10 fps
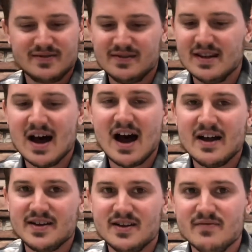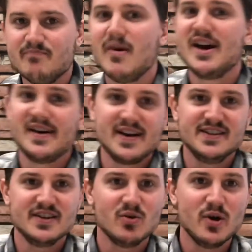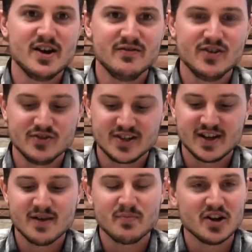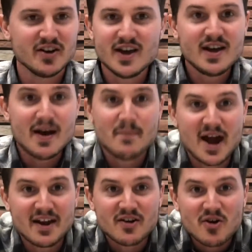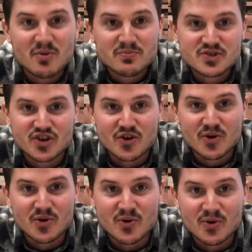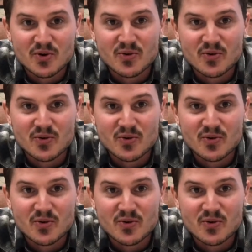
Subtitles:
not my ideal way of using it, but not at home, so